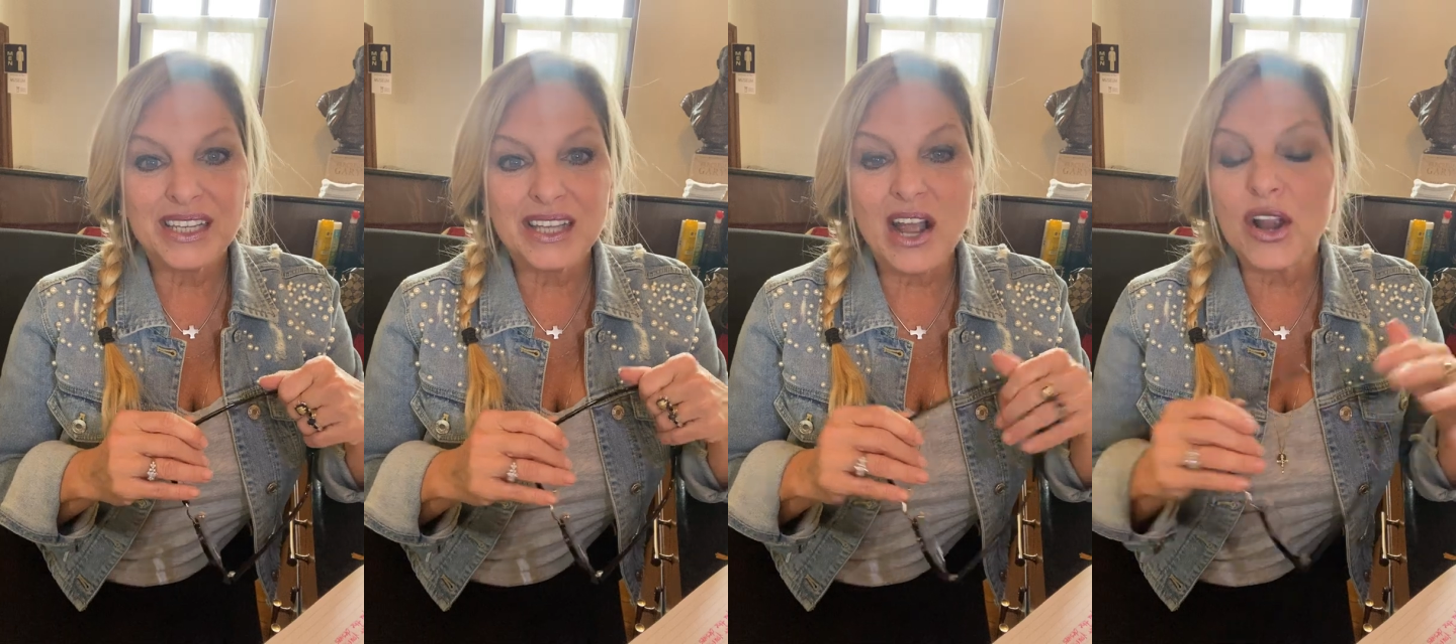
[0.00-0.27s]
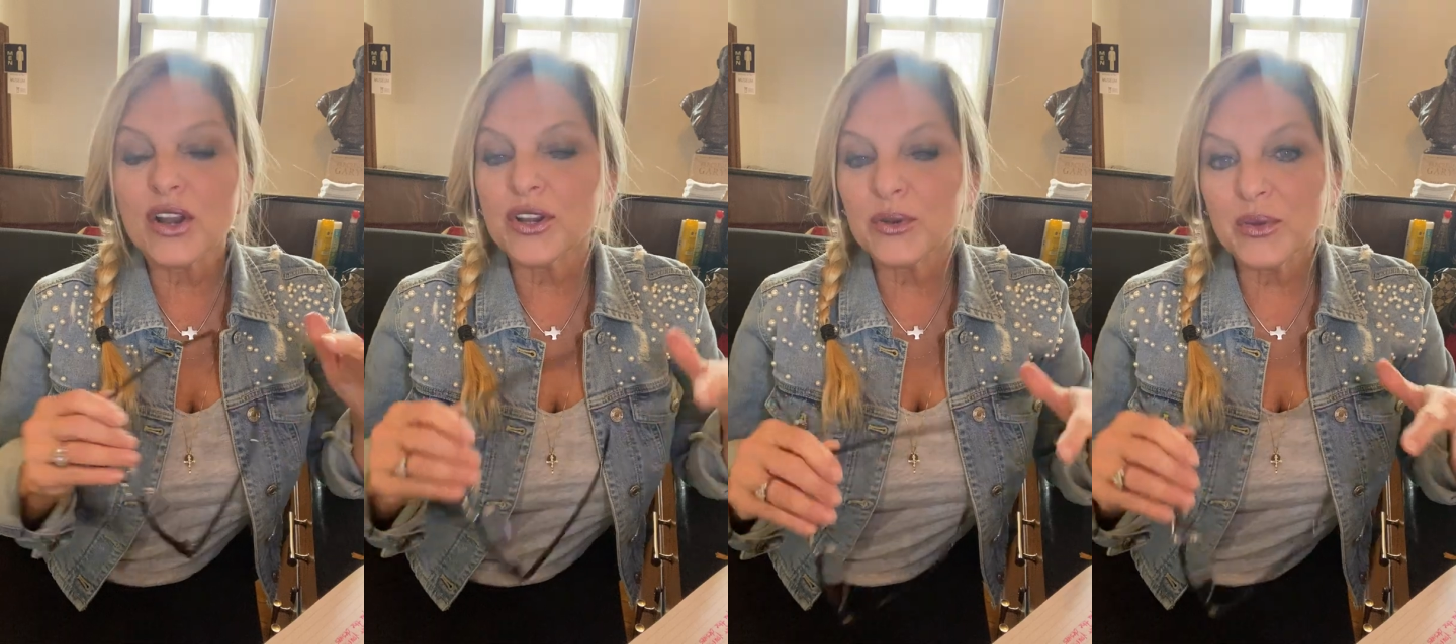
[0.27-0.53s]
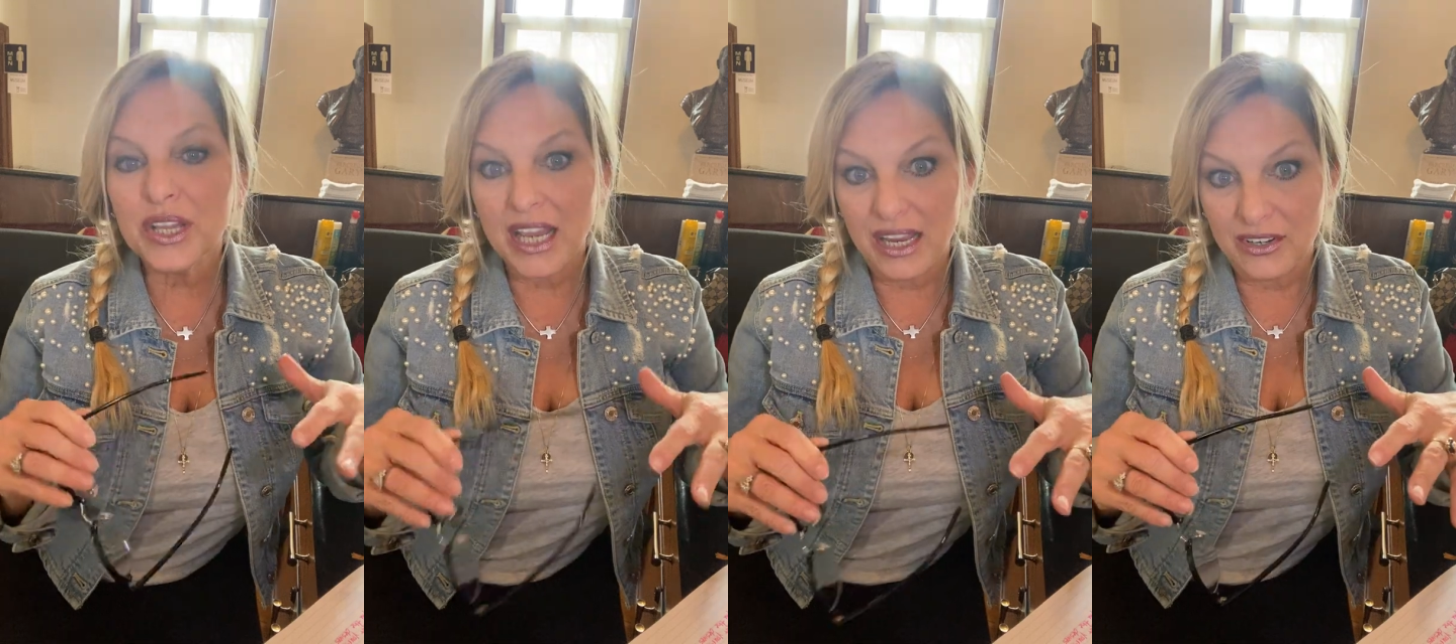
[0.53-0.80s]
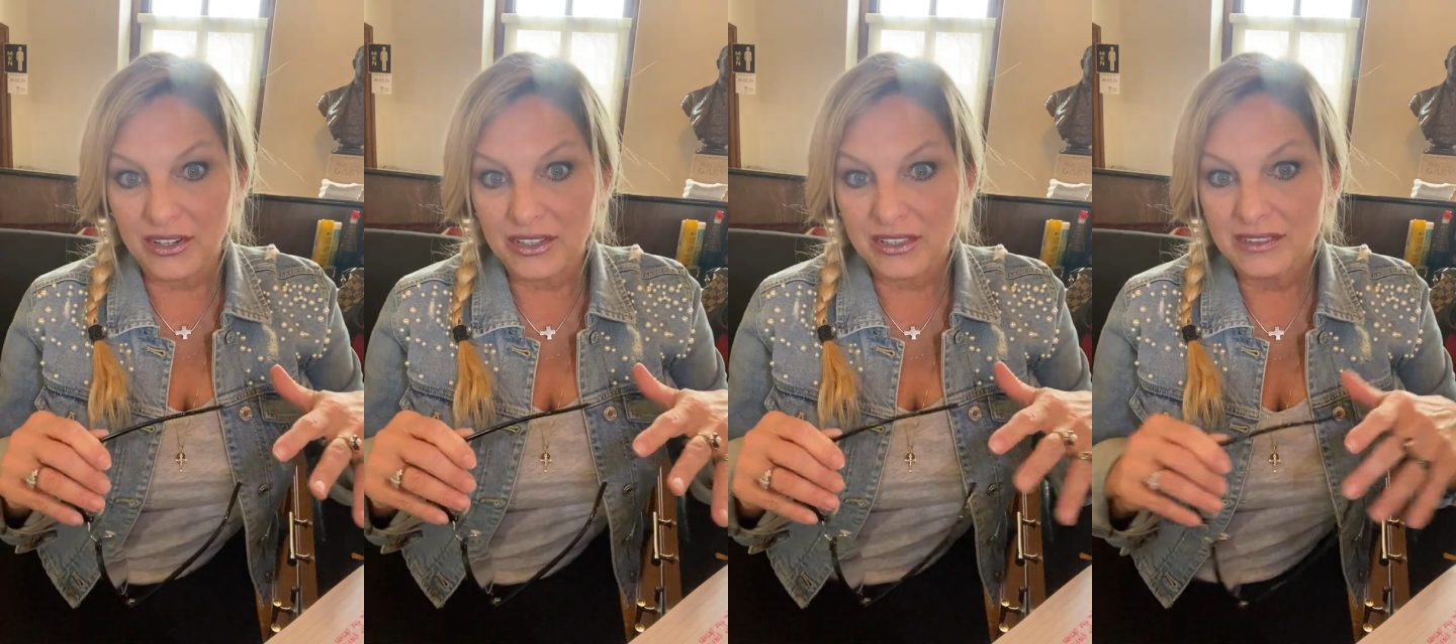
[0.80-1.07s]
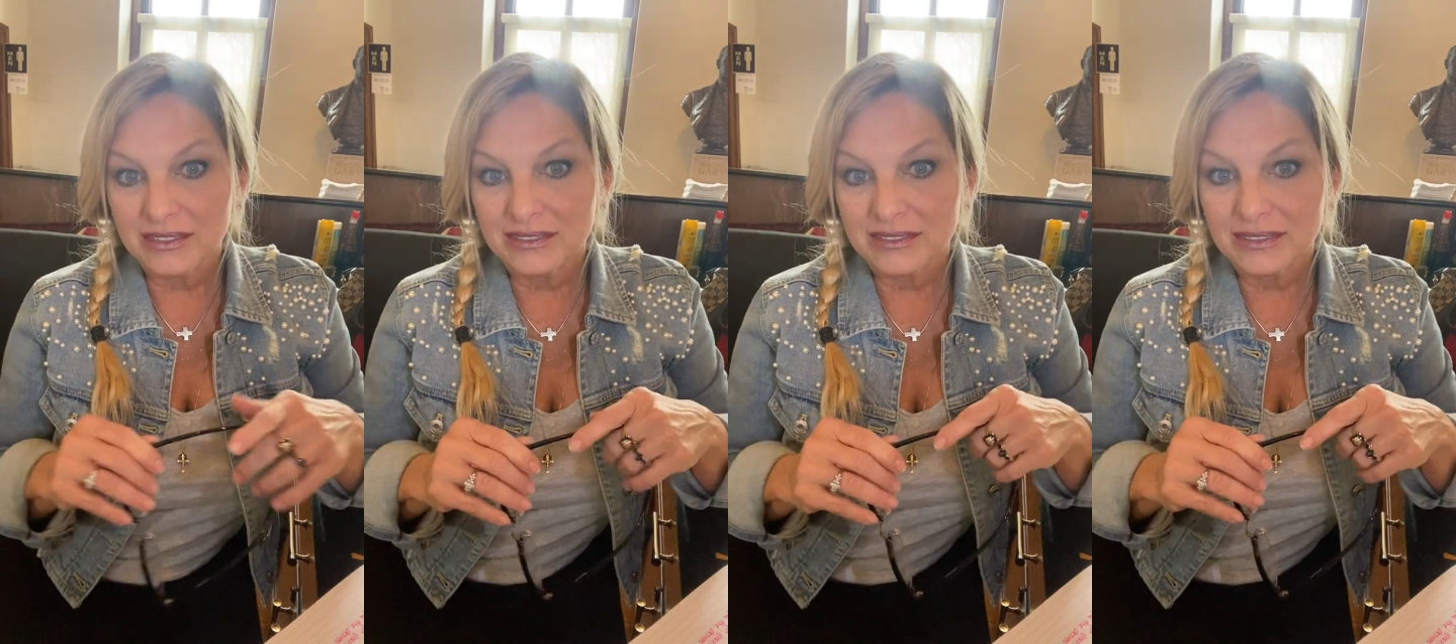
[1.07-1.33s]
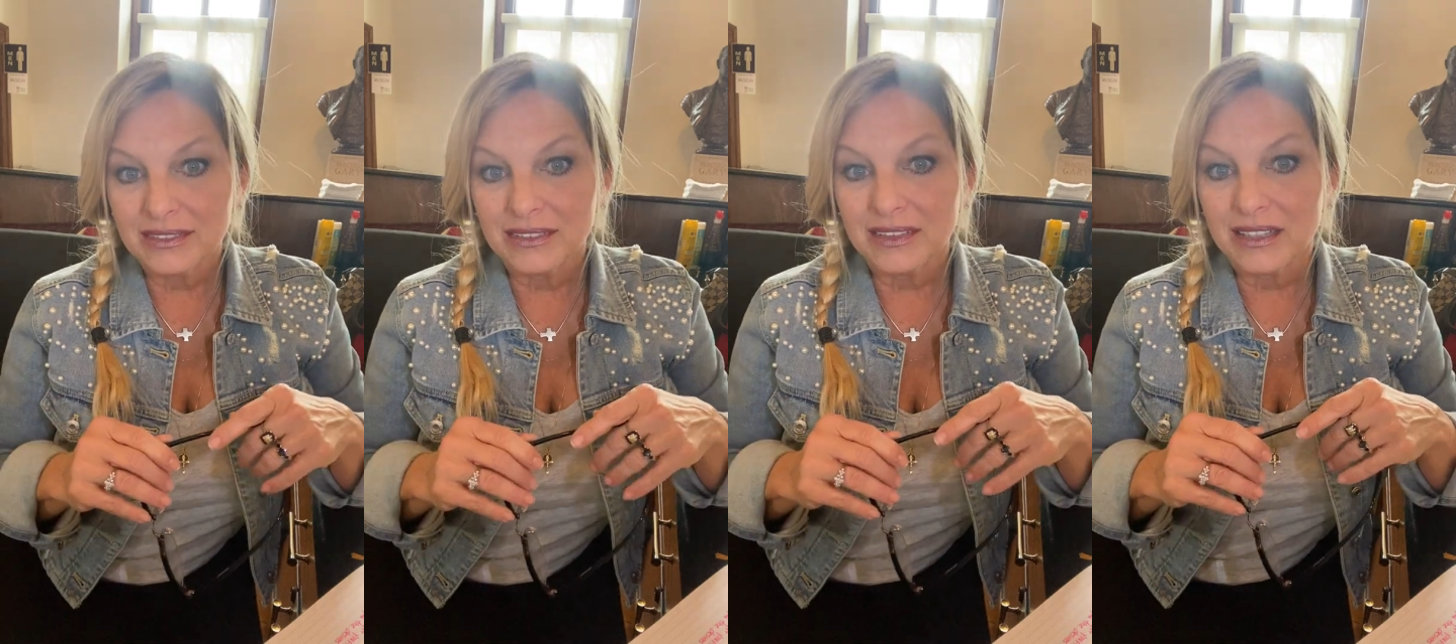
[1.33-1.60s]
Our creator,
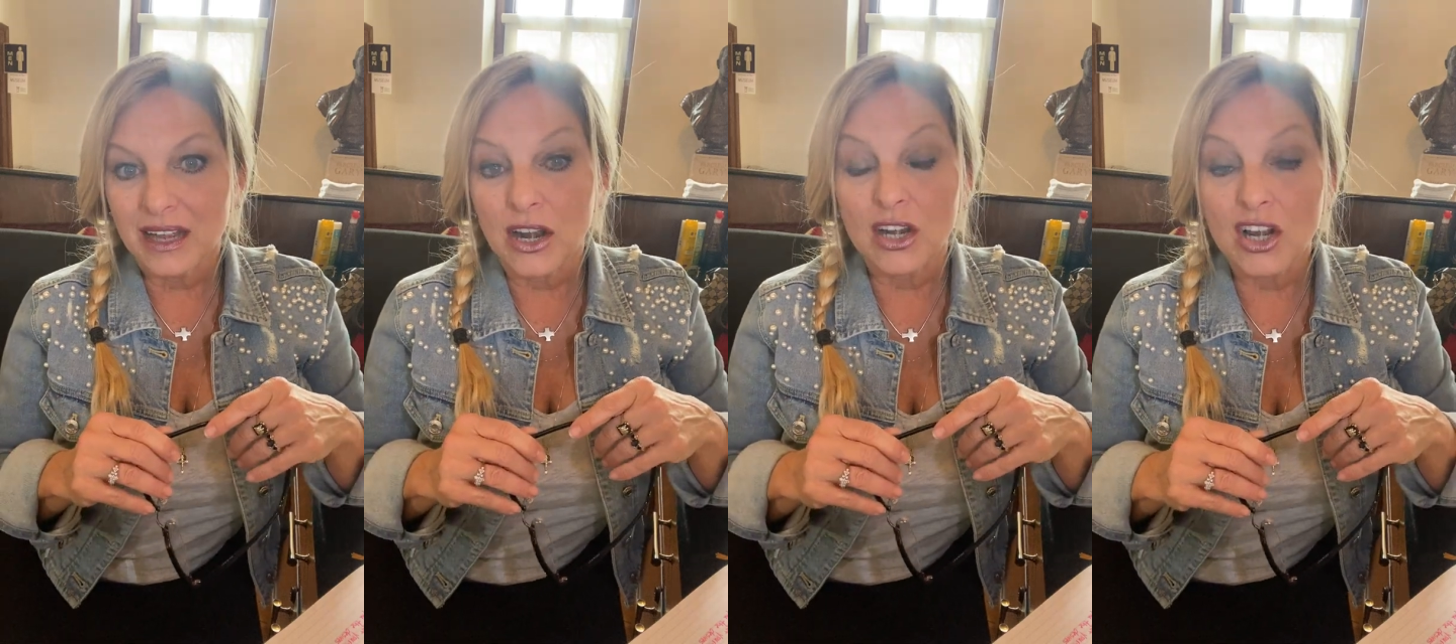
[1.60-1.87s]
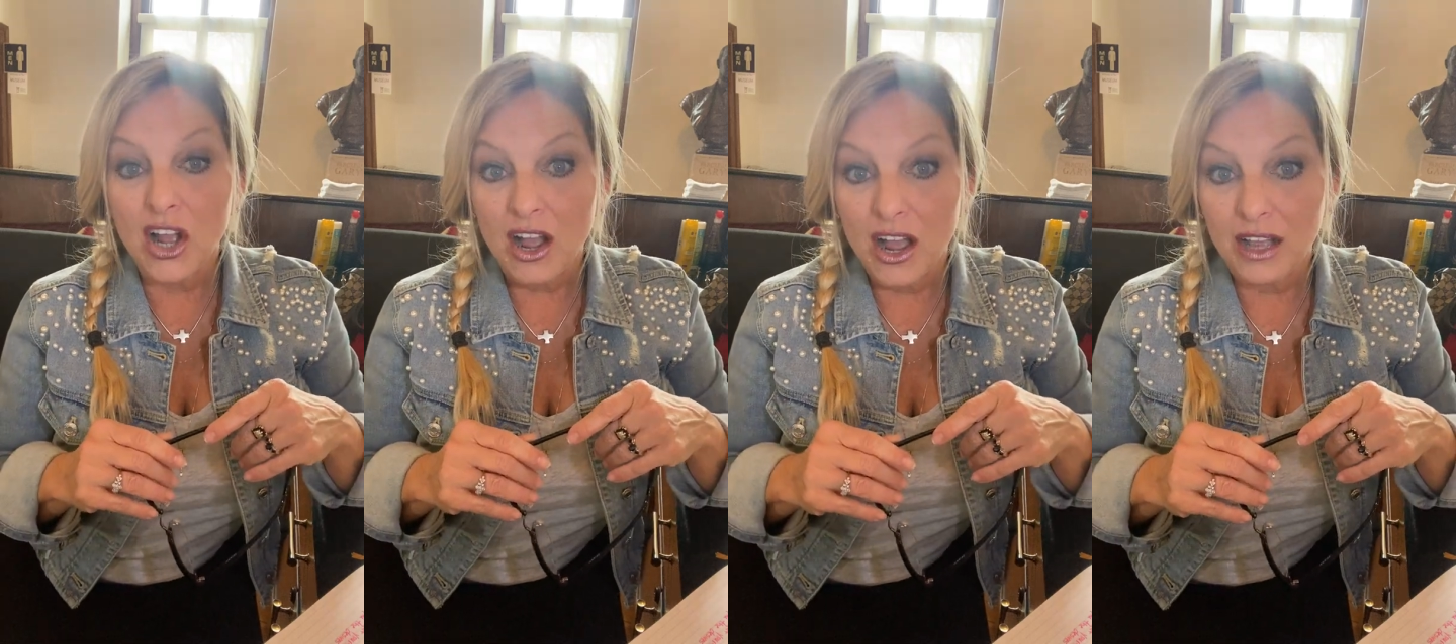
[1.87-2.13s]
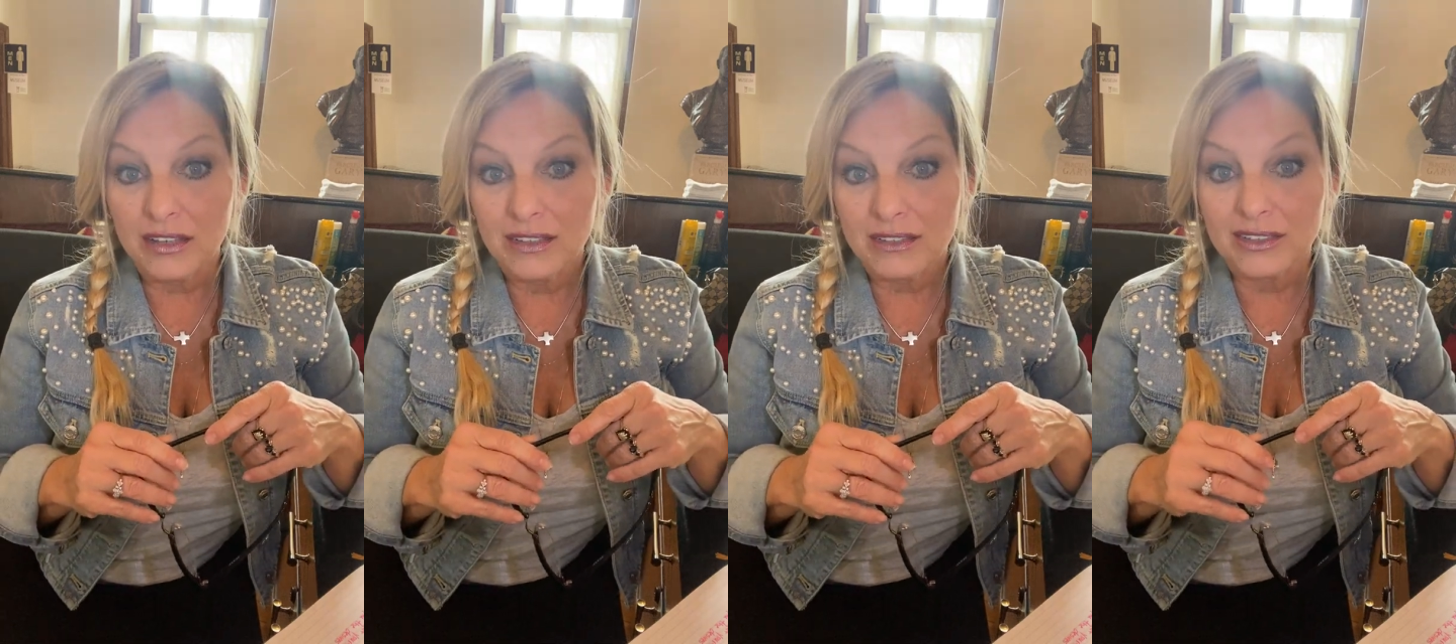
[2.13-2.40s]
our God,